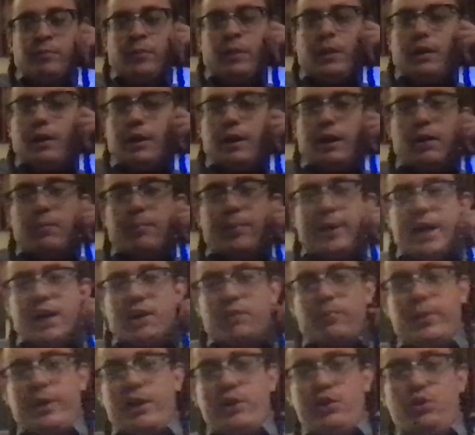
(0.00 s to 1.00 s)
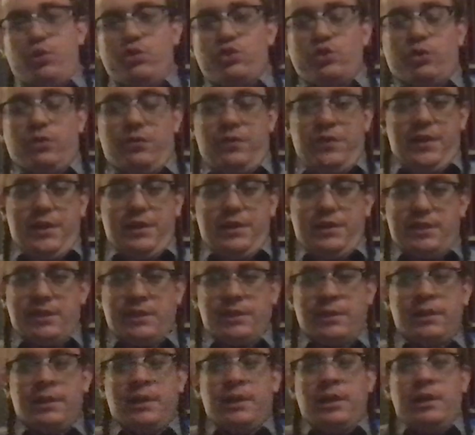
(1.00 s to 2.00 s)
backed by user fees.
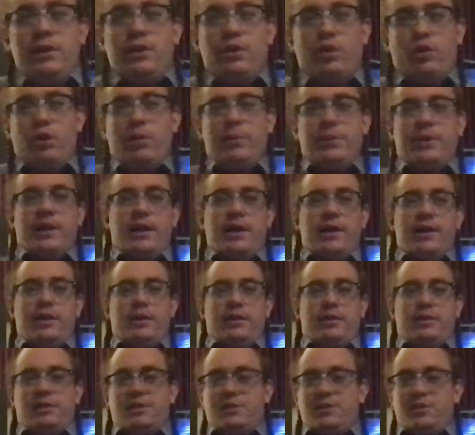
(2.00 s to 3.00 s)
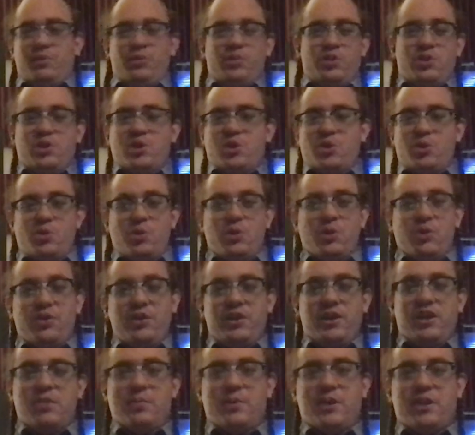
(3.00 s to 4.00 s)
I'm kind of,
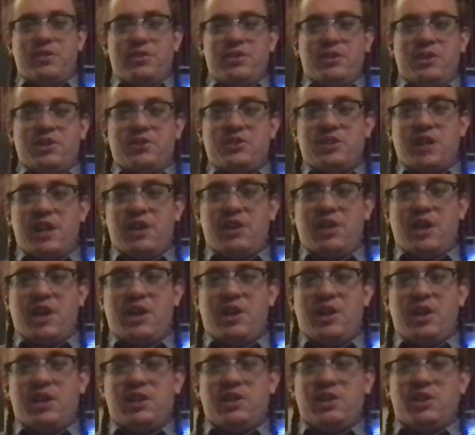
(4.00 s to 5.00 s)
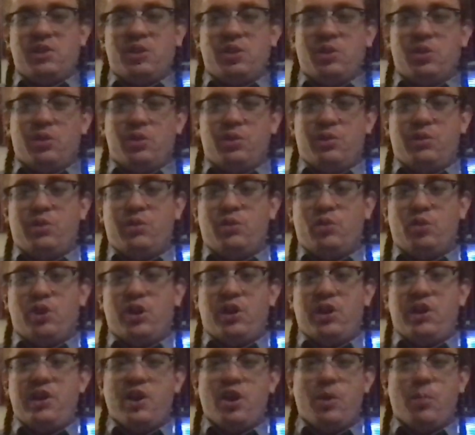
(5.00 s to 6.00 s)
thinking about this. I like to look
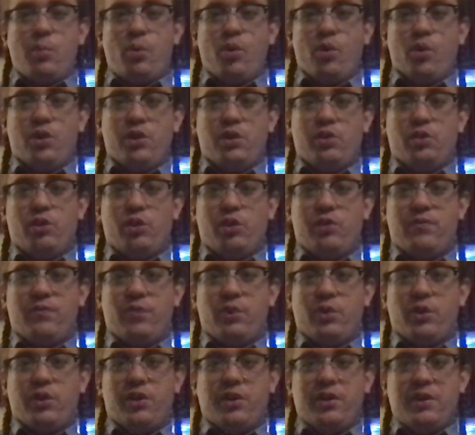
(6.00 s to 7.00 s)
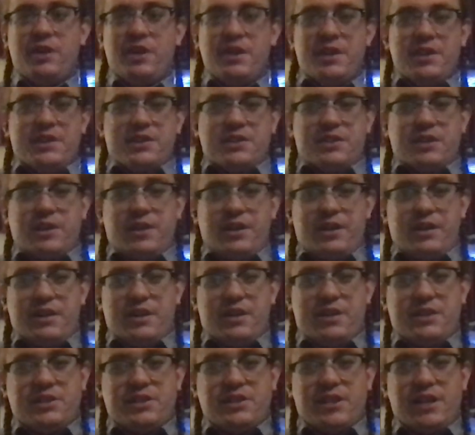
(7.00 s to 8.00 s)
in an airport and look for
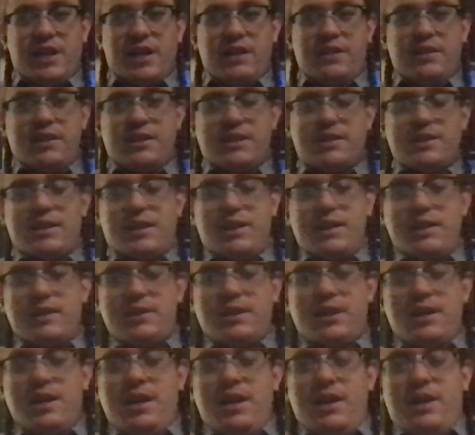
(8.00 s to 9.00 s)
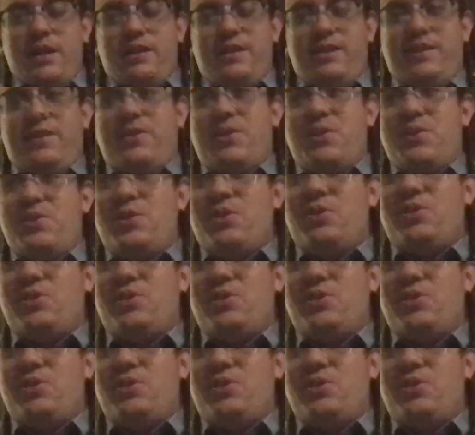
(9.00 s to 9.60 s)
a sign that says, your